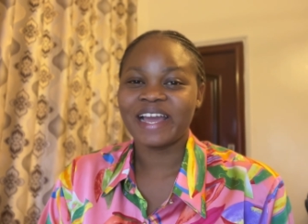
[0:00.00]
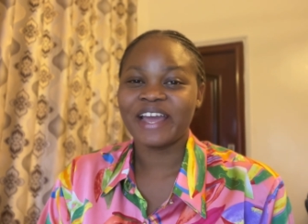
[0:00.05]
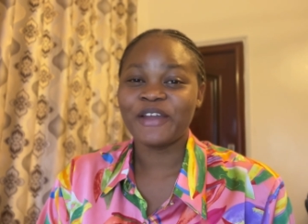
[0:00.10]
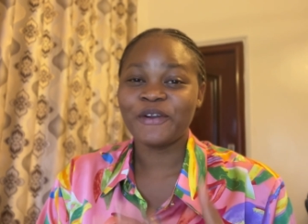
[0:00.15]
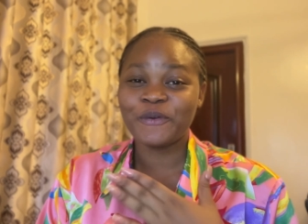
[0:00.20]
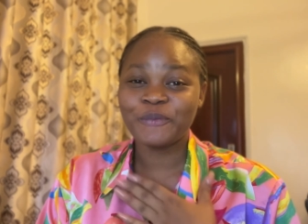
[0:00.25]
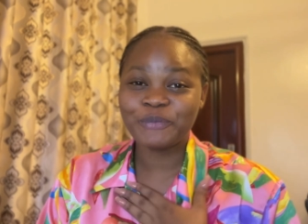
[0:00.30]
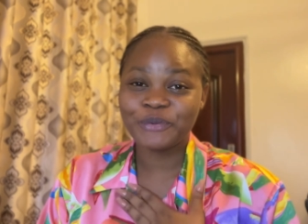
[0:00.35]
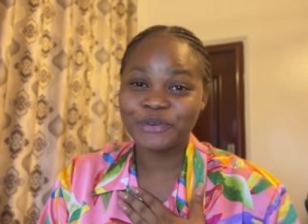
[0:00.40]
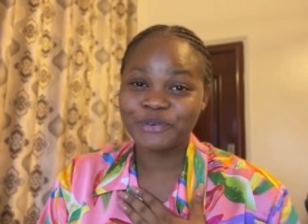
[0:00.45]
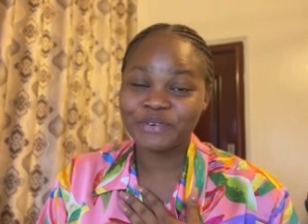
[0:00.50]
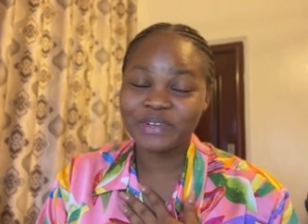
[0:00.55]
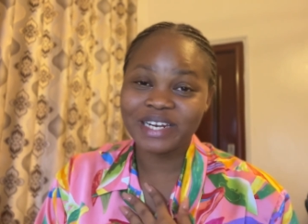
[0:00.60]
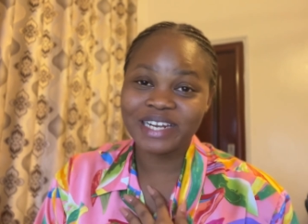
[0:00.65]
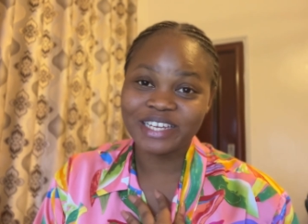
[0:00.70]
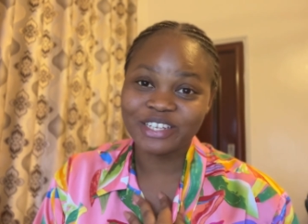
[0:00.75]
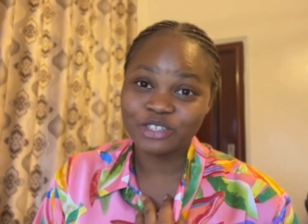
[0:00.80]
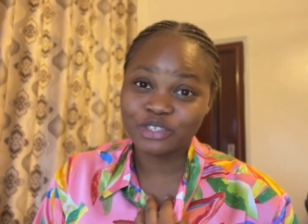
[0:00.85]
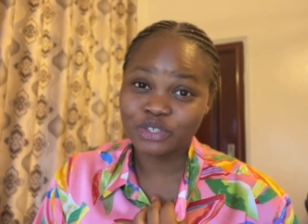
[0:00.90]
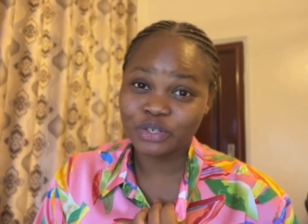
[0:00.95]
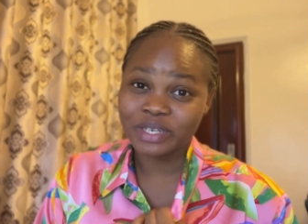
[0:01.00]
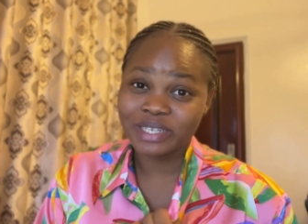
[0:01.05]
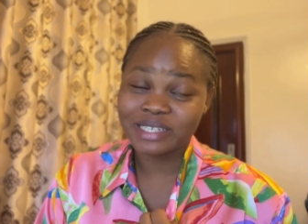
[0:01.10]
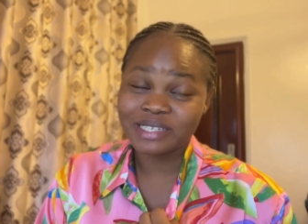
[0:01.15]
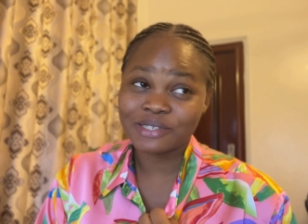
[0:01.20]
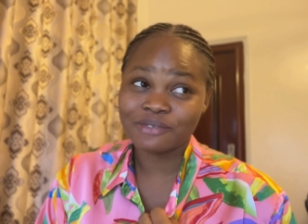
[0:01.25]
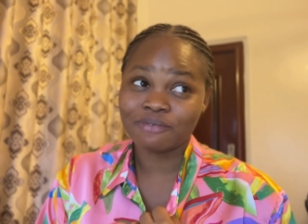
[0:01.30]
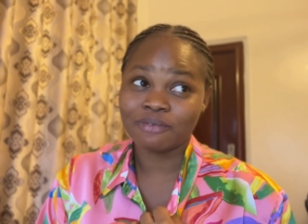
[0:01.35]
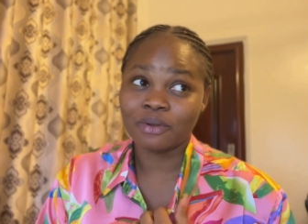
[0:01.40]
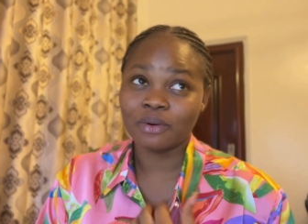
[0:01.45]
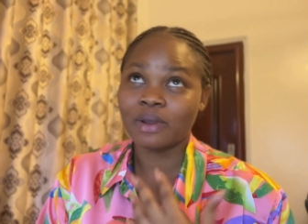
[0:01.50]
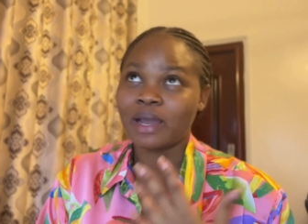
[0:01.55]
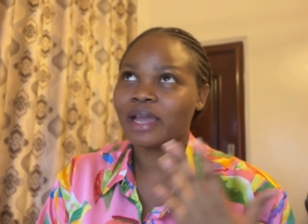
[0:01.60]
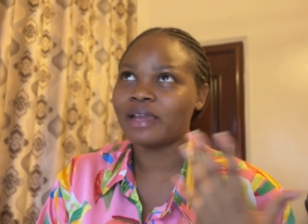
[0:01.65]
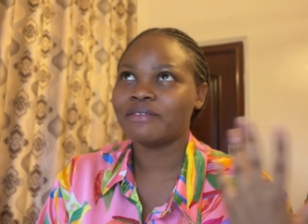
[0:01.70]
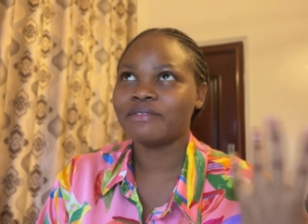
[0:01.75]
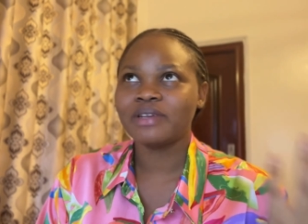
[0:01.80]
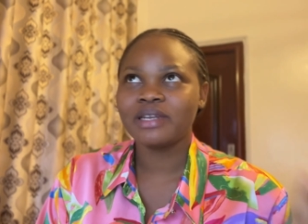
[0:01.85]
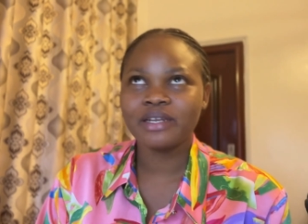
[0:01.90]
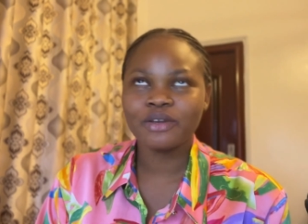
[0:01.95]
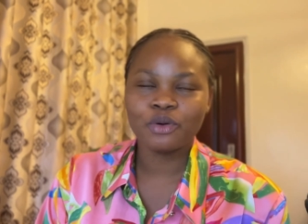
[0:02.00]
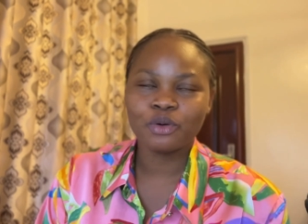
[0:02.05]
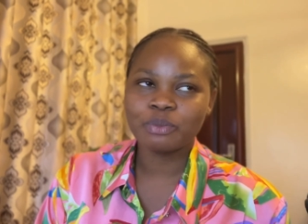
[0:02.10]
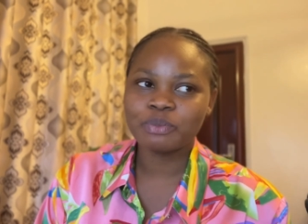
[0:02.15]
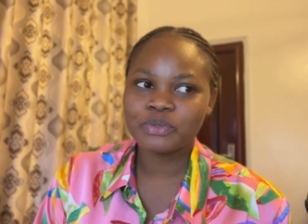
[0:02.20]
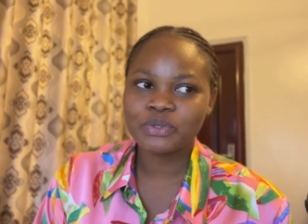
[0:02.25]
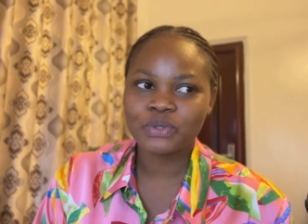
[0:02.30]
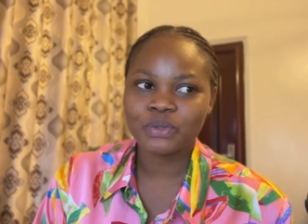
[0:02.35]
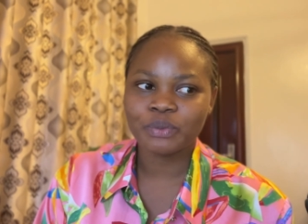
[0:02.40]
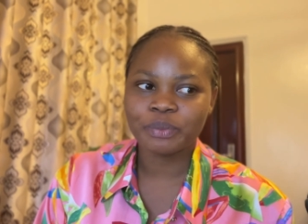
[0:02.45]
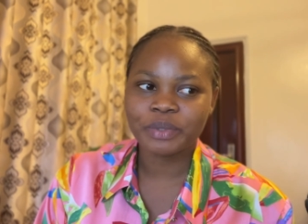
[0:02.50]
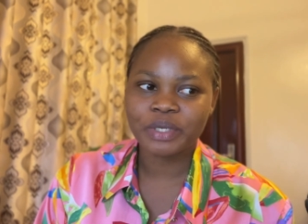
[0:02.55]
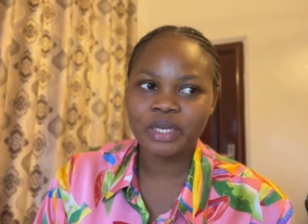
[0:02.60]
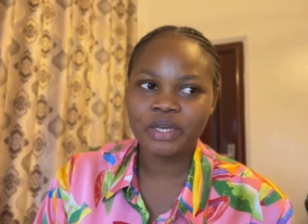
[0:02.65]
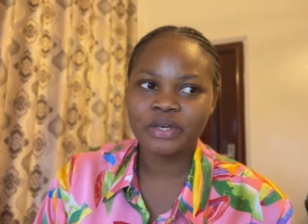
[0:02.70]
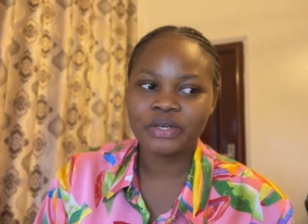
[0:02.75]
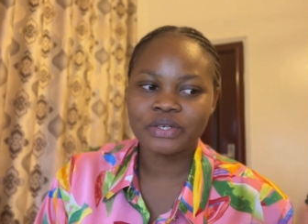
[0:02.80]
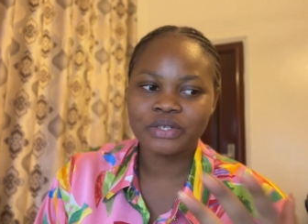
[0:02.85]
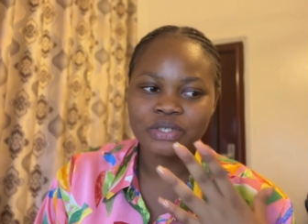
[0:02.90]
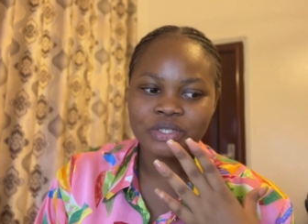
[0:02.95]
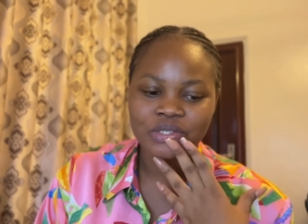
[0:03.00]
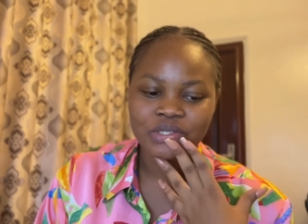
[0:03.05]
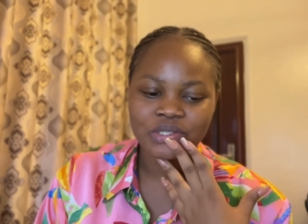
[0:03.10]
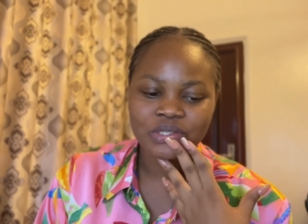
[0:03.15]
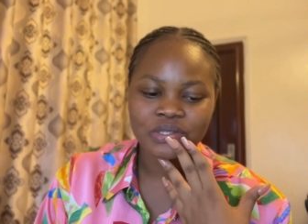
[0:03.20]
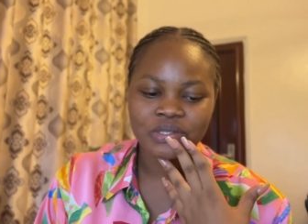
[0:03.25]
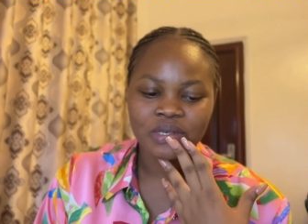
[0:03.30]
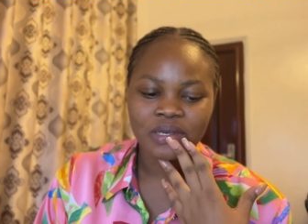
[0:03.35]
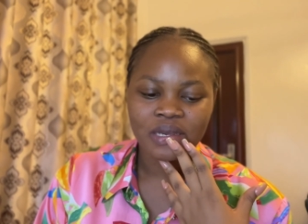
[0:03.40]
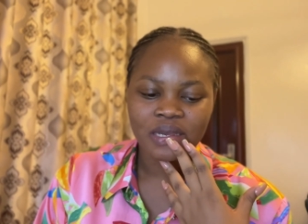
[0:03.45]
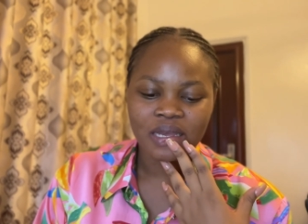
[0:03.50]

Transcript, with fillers: I hope you really enjoyed this vlog. I really hope so because